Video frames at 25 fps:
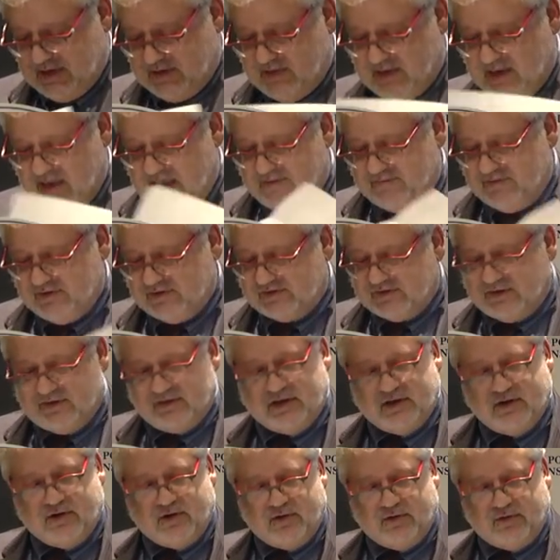Heavens and
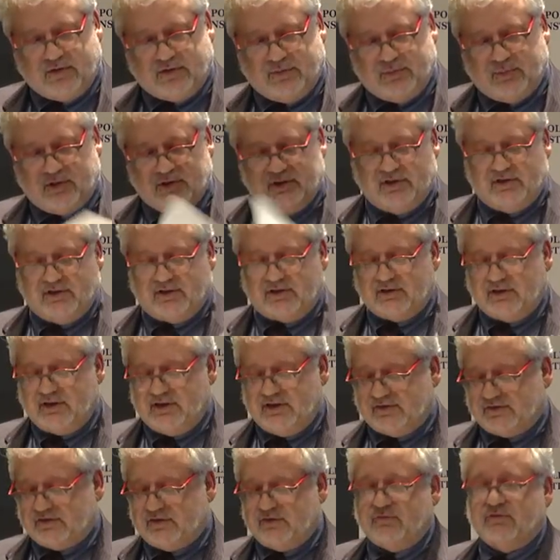the Earth, A Political
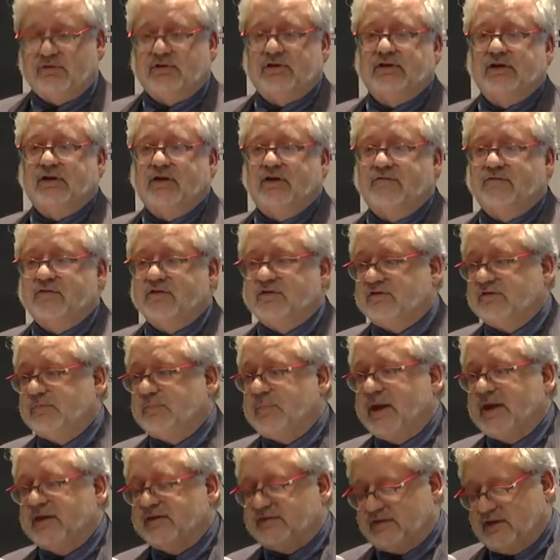History of the
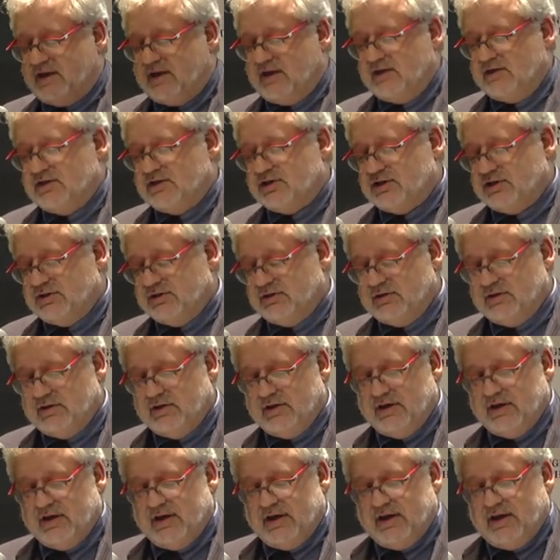Space Age.
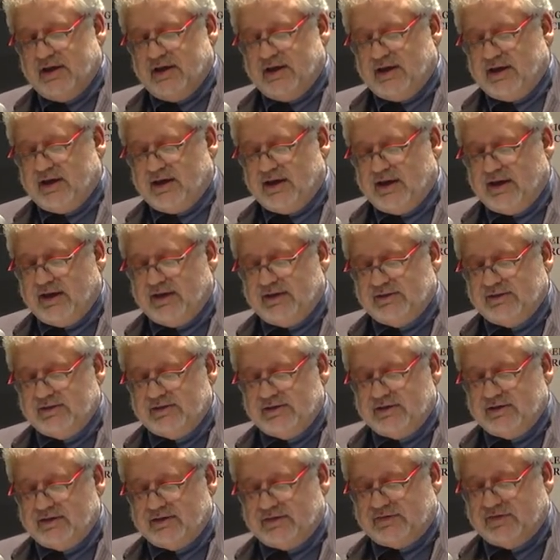
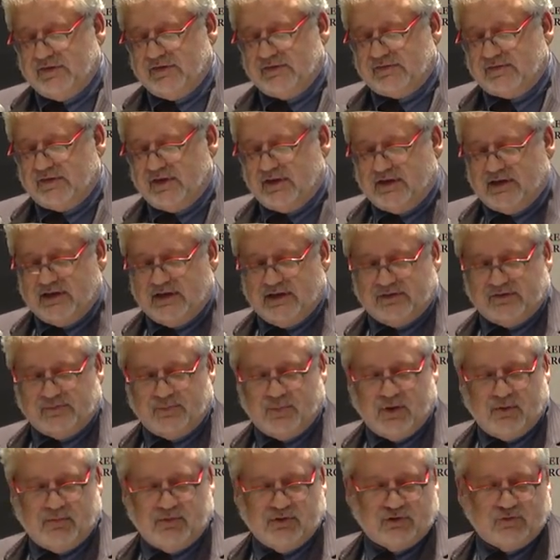And since then, he has
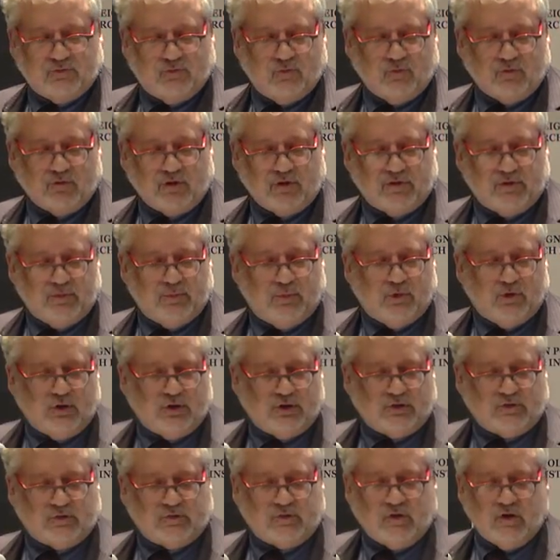published four other
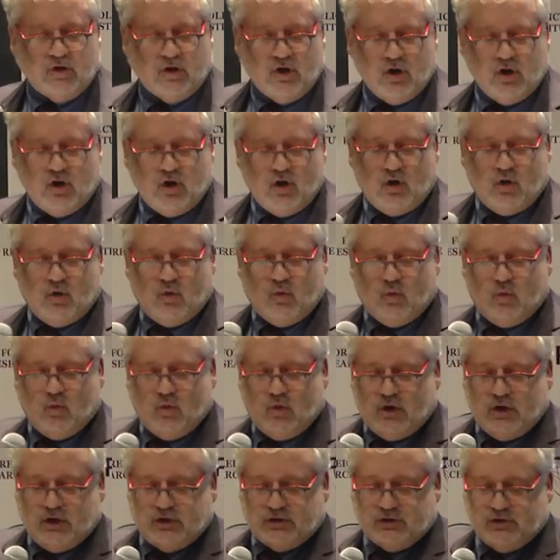books,
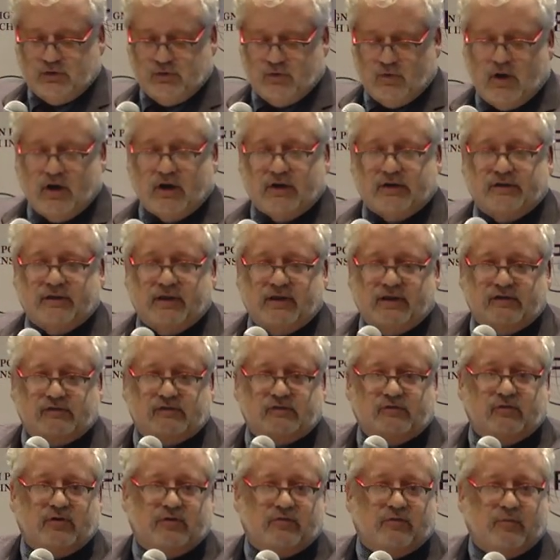two on the
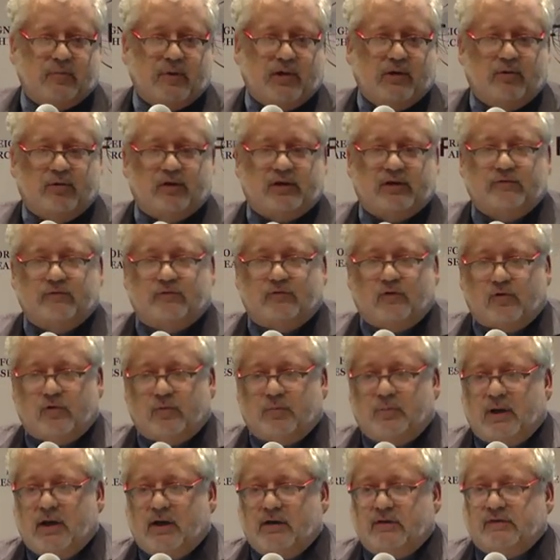history of American
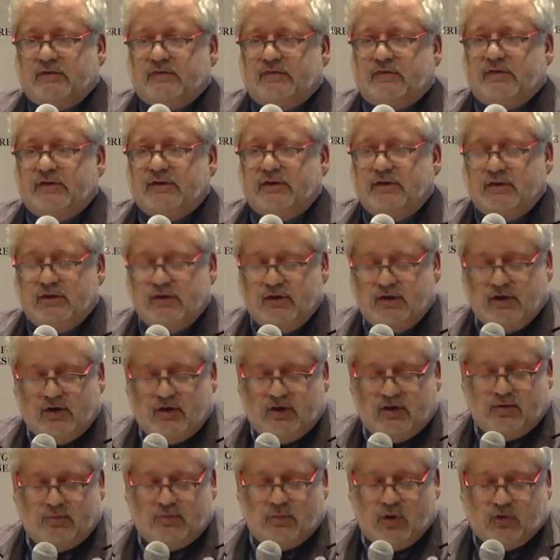foreign policy,
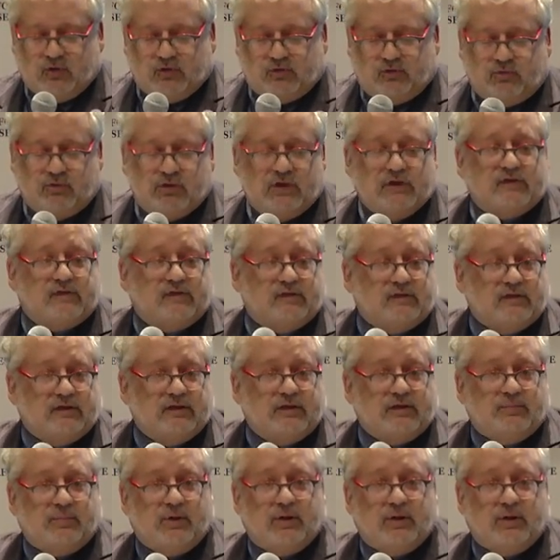most recently